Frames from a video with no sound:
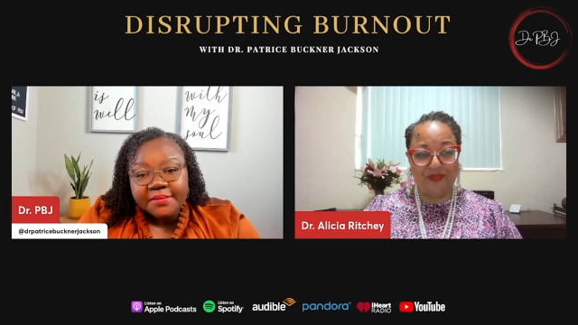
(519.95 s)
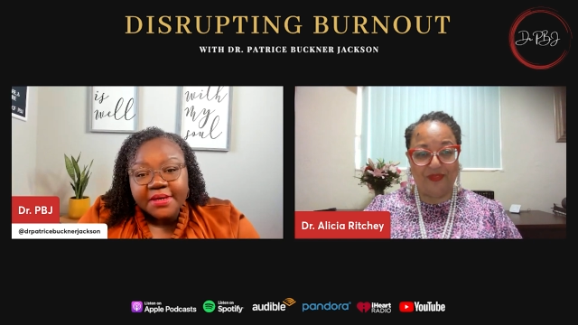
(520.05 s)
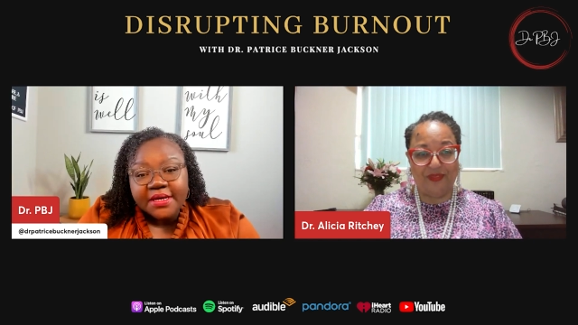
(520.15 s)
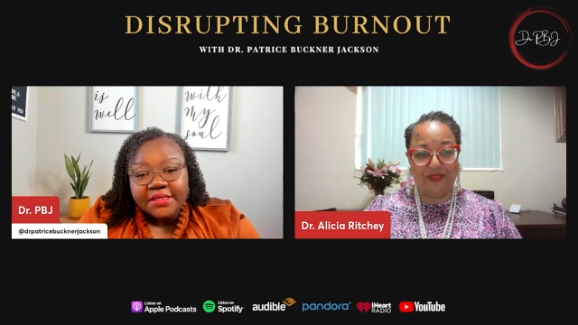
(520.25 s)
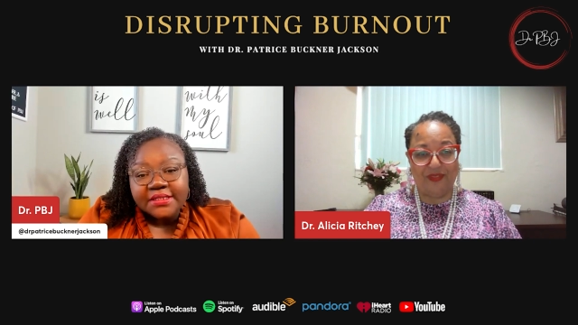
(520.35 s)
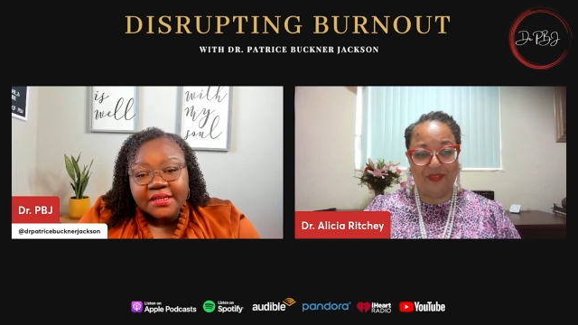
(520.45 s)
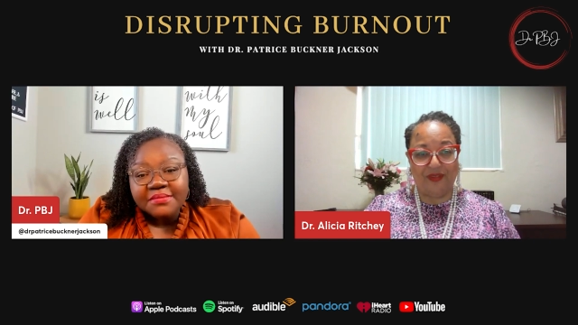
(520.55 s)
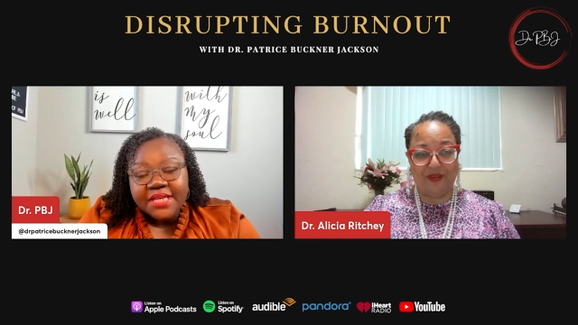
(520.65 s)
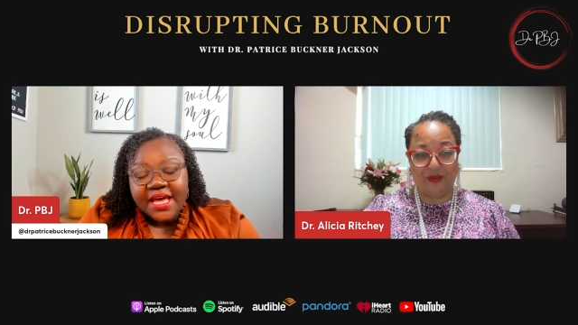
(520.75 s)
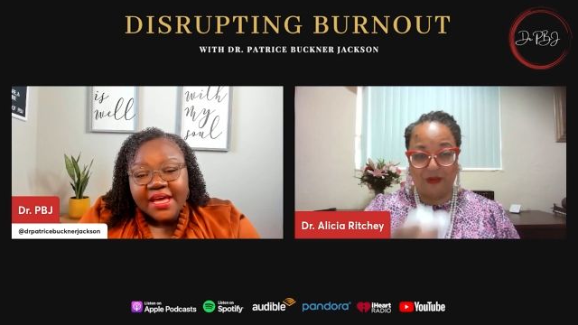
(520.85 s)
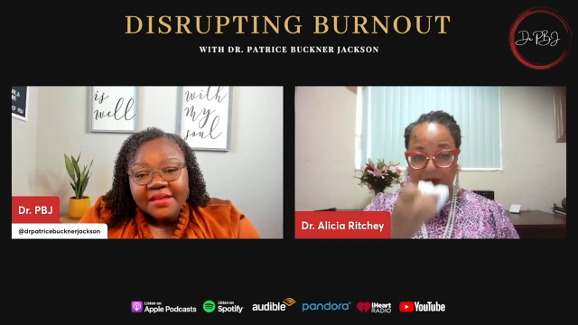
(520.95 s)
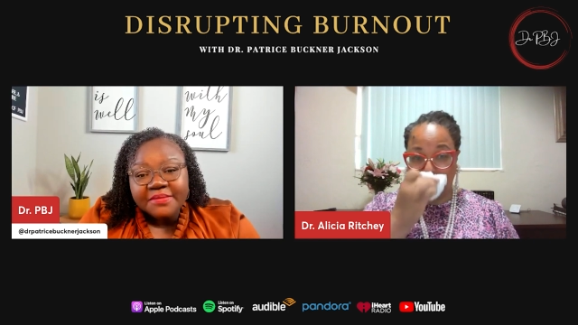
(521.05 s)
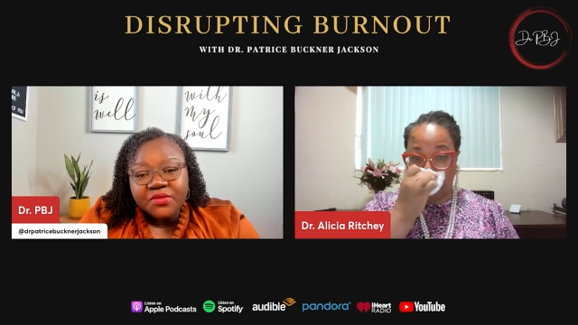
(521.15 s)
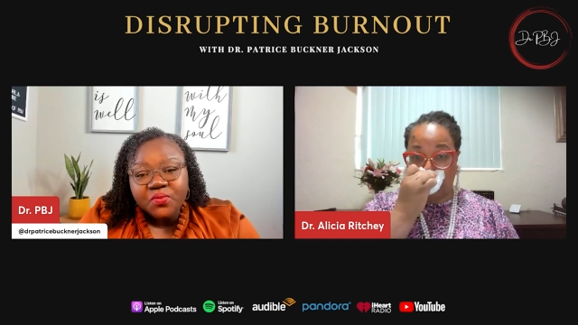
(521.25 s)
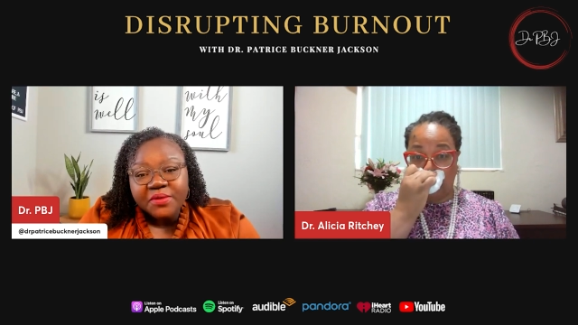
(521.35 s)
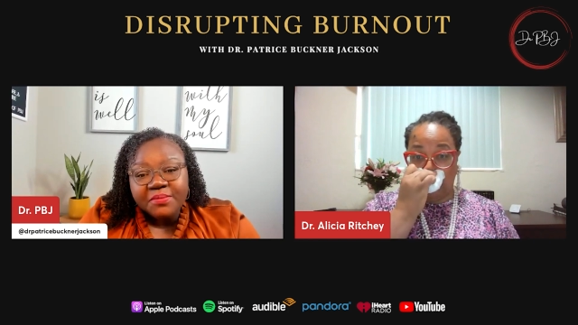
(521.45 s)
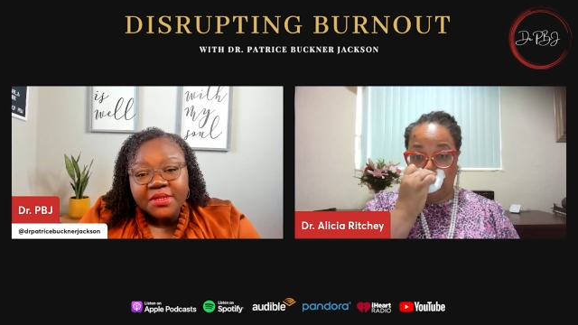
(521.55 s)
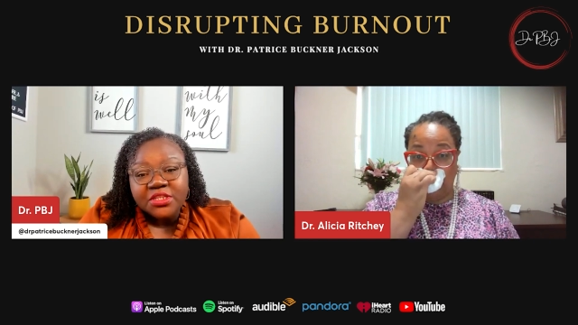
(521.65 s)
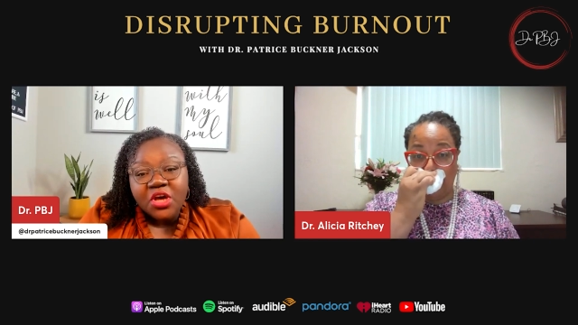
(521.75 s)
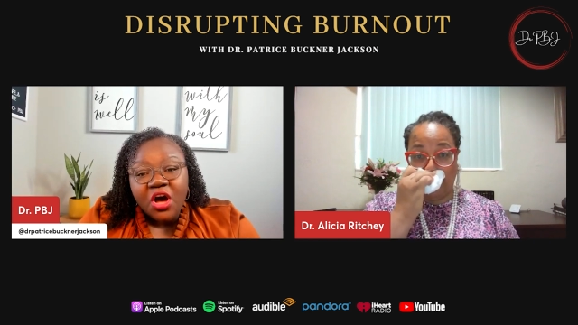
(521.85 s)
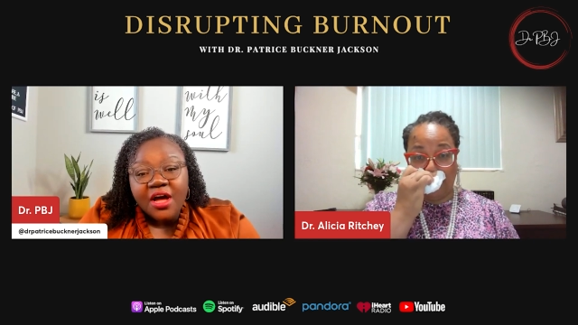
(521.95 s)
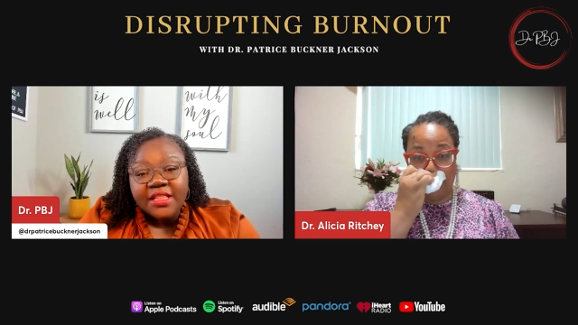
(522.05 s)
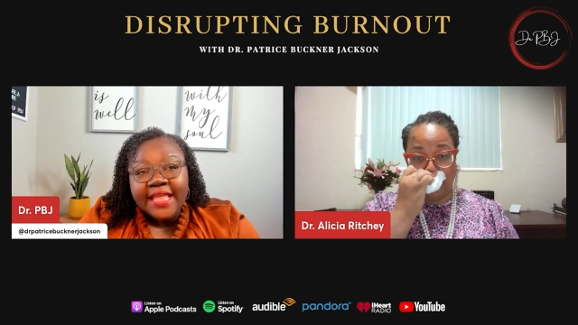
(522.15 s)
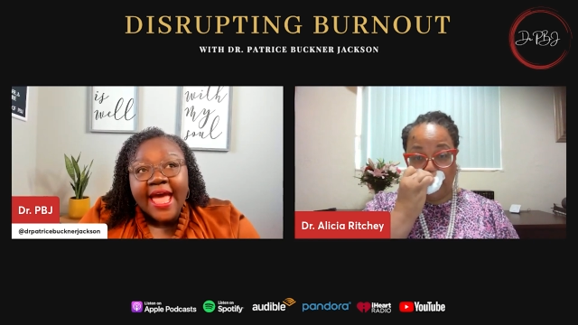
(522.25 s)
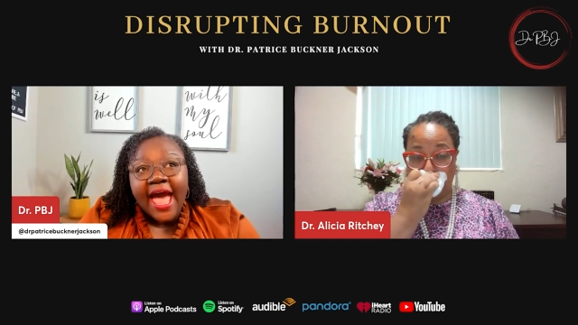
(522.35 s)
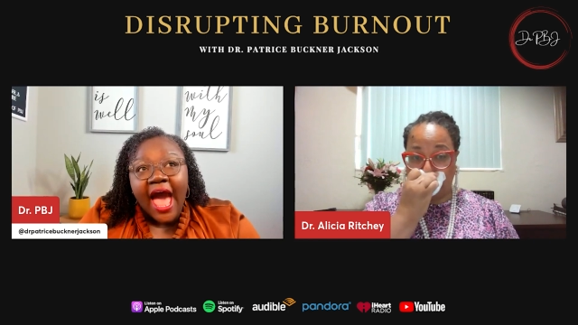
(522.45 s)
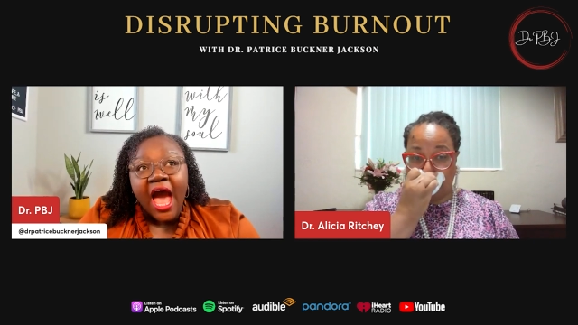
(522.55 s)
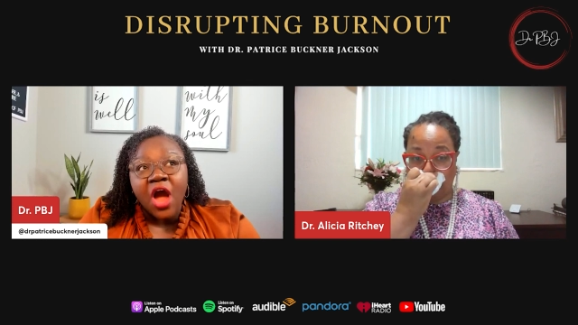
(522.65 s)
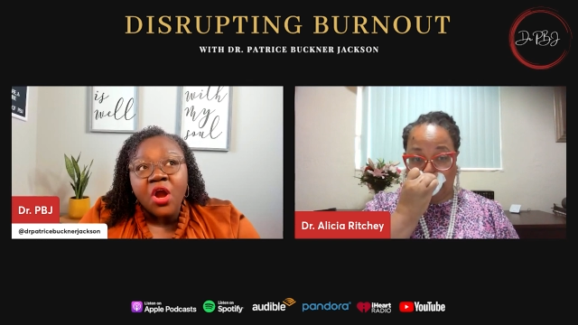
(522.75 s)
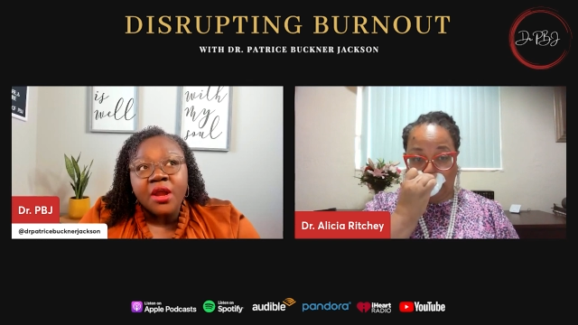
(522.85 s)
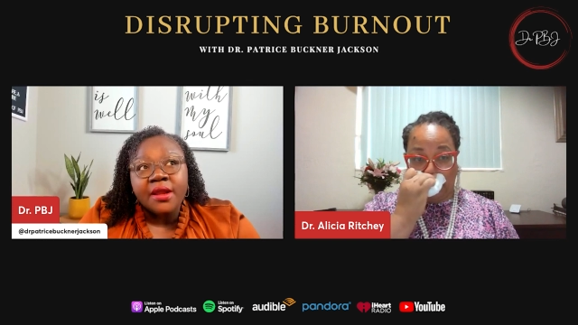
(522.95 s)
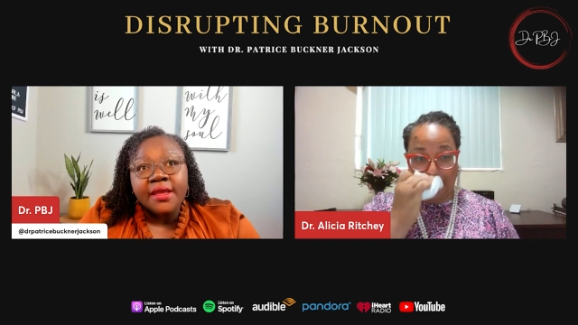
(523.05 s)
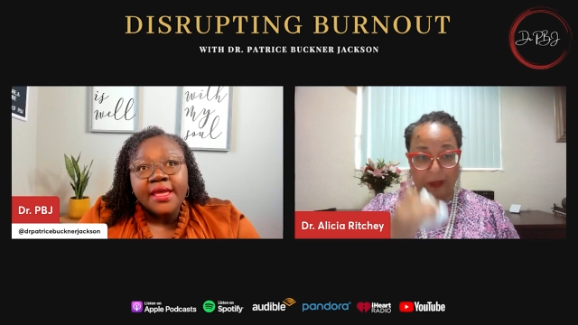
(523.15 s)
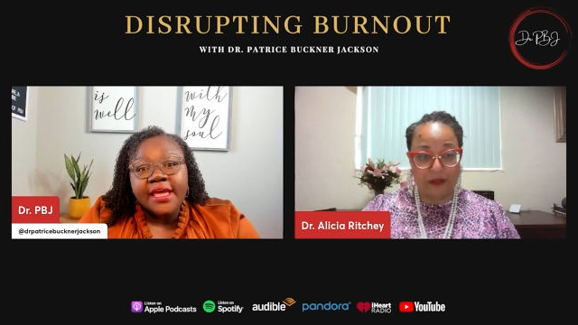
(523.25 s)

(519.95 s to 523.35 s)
Speaker 1: because sometimes we've been taught that our